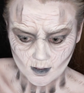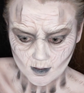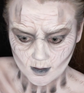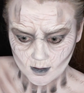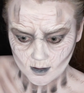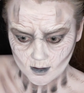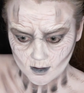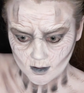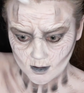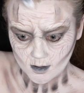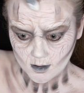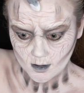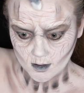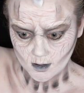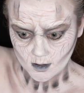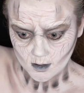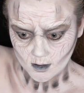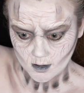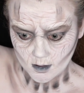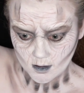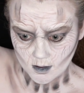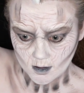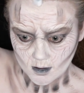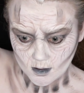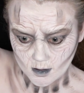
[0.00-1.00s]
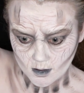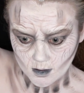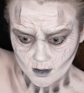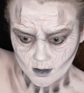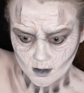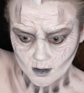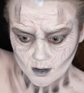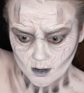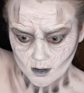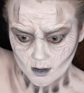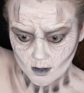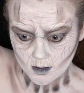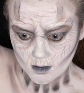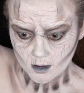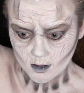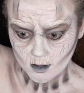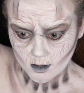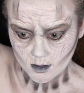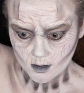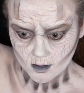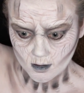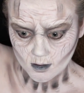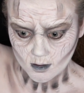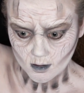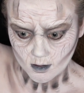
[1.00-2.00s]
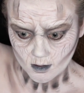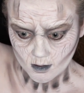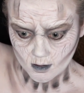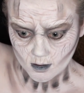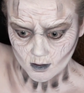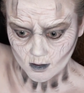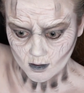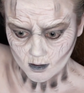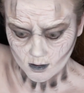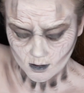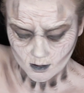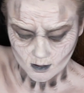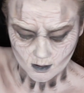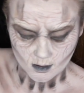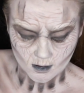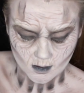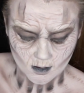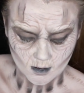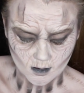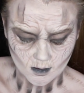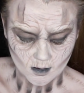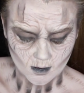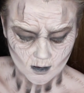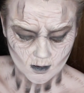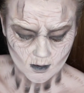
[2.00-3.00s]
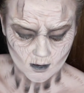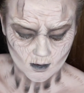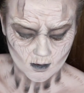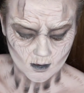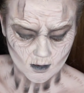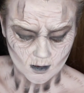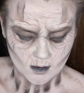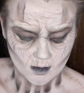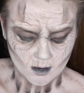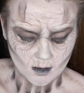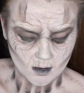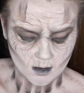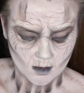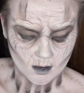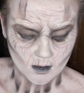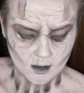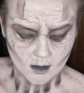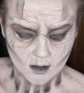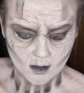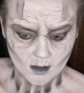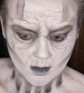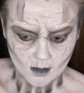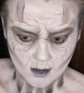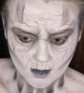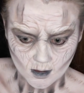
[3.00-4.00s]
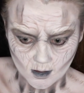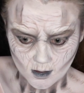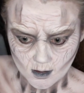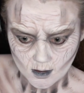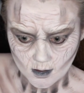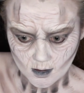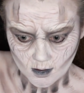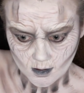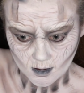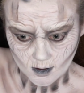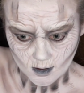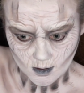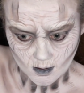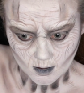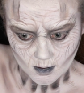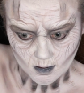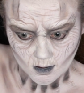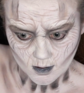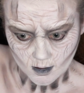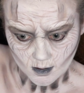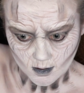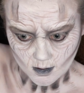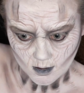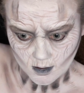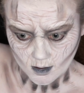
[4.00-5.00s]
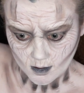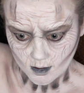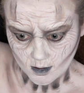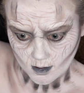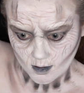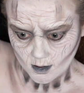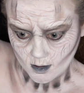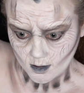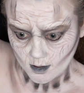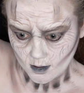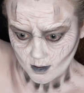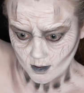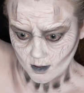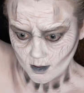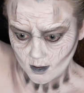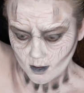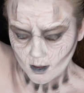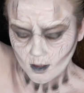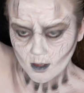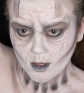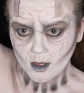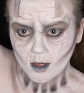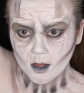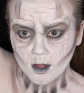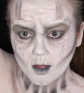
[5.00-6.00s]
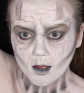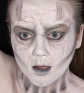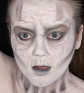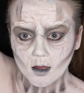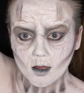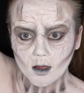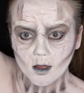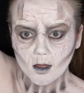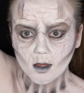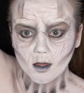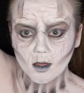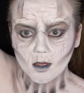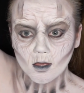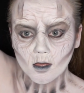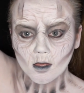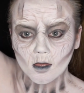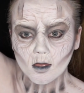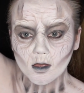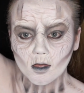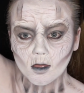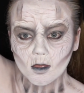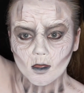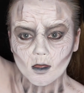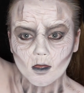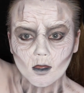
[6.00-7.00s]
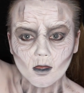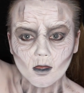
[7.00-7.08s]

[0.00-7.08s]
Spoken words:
And finally going over the tops of my hair with the Graftobian white paint. I didn't take it the whole way down my hair because I